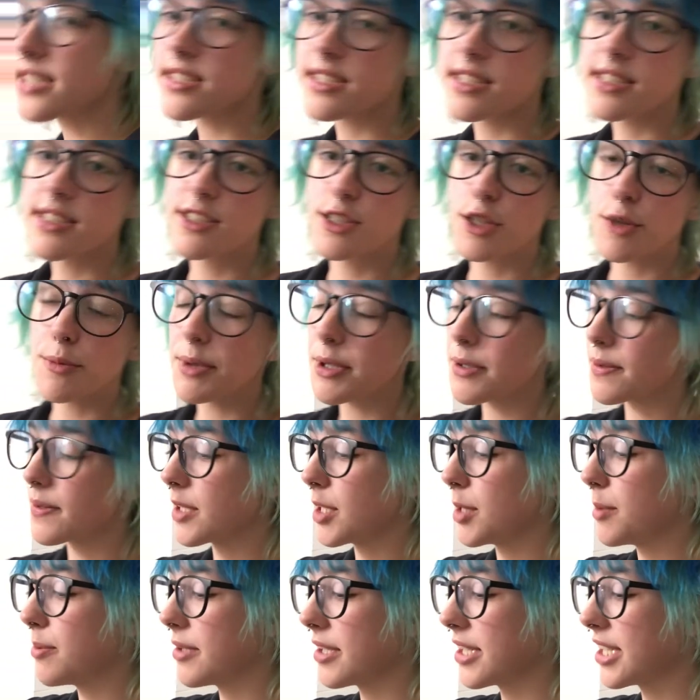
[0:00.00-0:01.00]
can still be
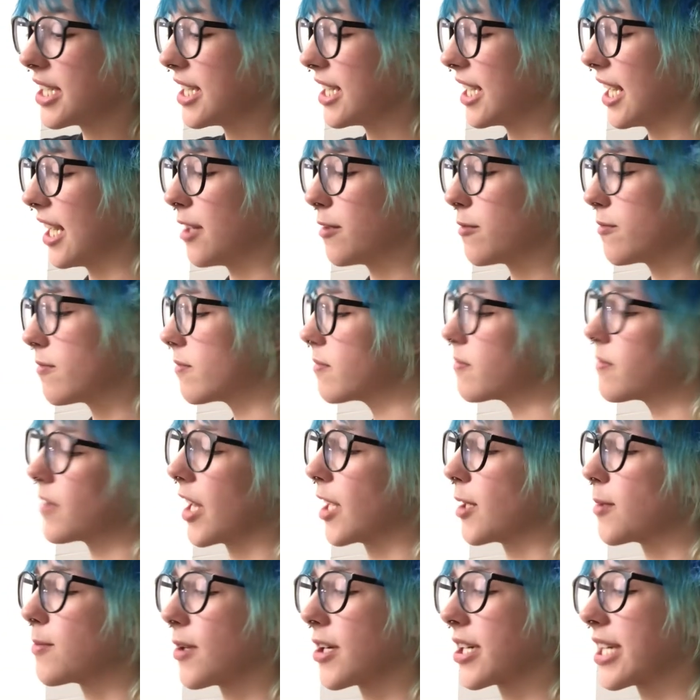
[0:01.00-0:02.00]
really pretty and
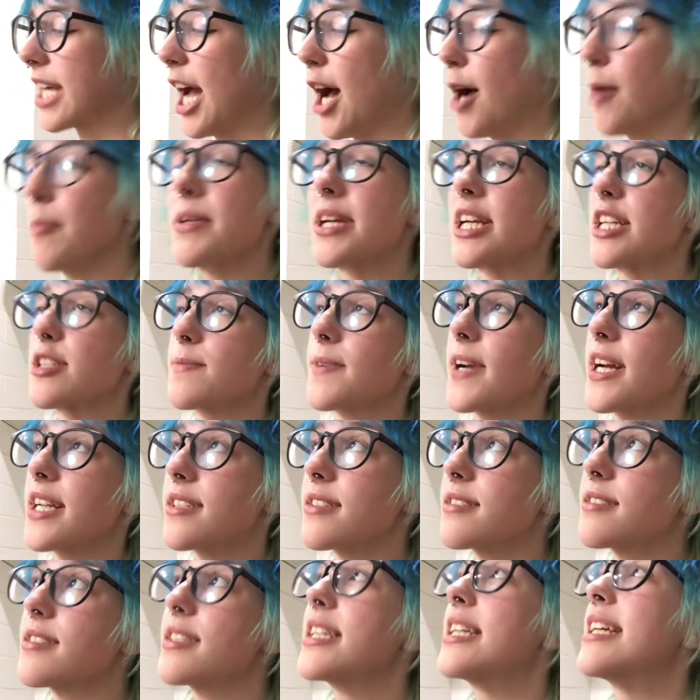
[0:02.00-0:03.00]
like work out because we got
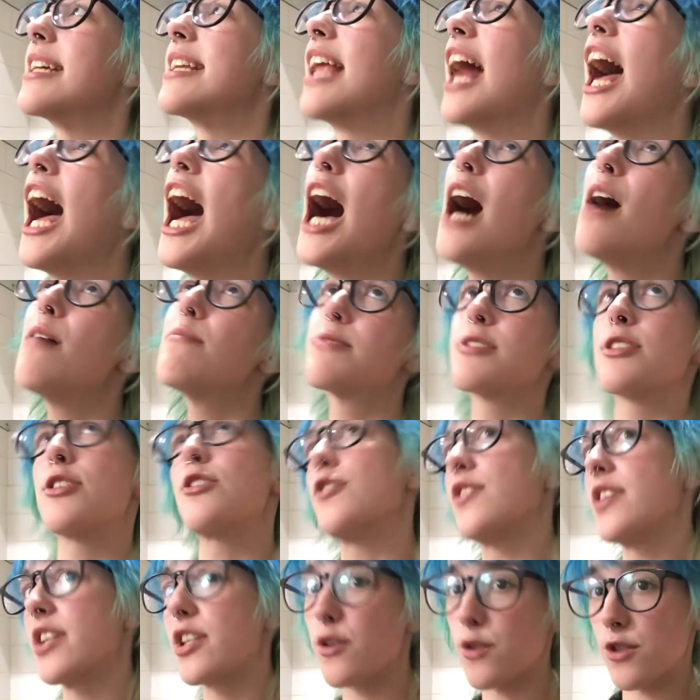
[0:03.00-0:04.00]
to see an
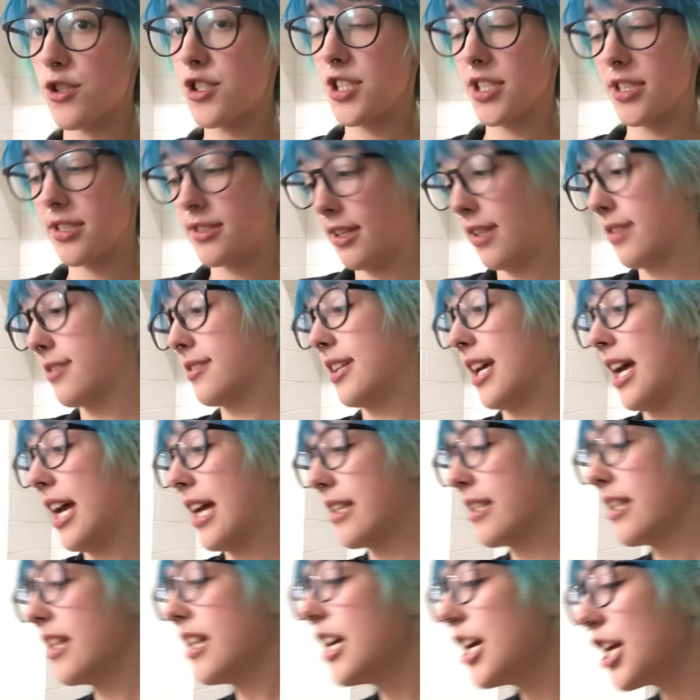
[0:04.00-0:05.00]
absolutely gorgeous
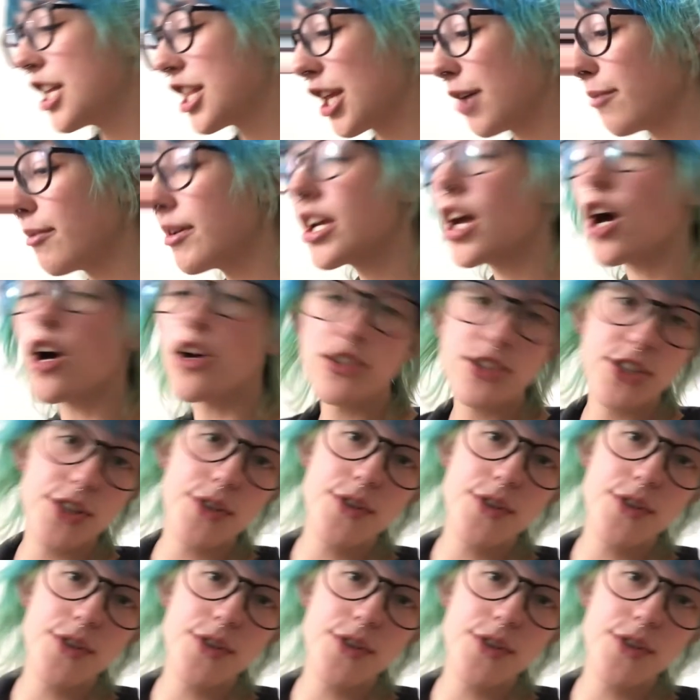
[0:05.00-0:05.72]
sunset that we also